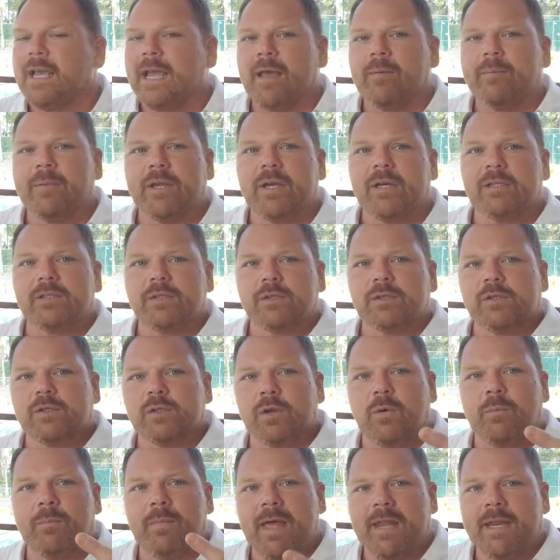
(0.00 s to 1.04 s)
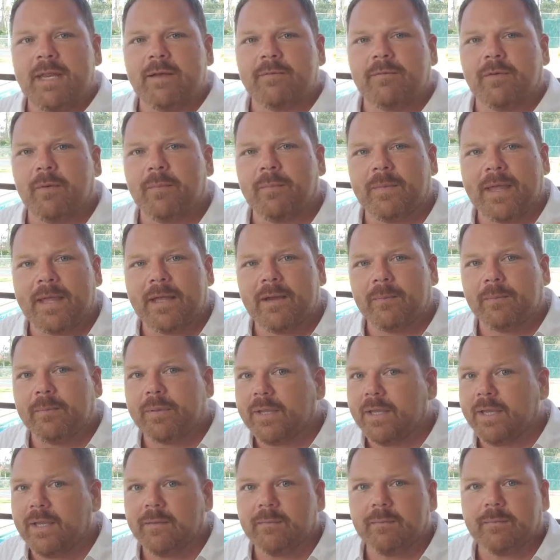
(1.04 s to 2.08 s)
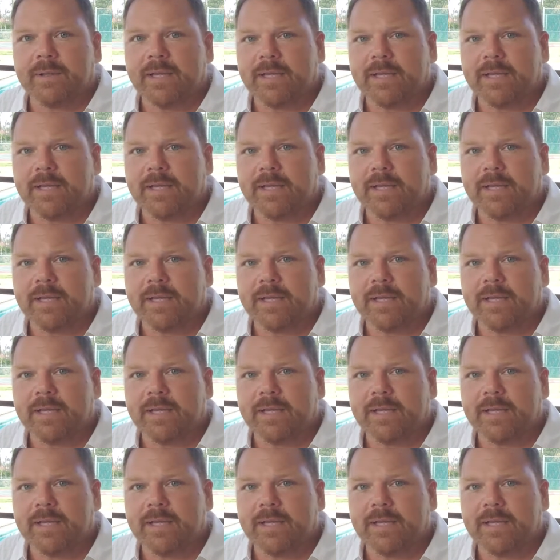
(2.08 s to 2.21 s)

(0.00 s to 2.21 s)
And because there's so many of them, they compete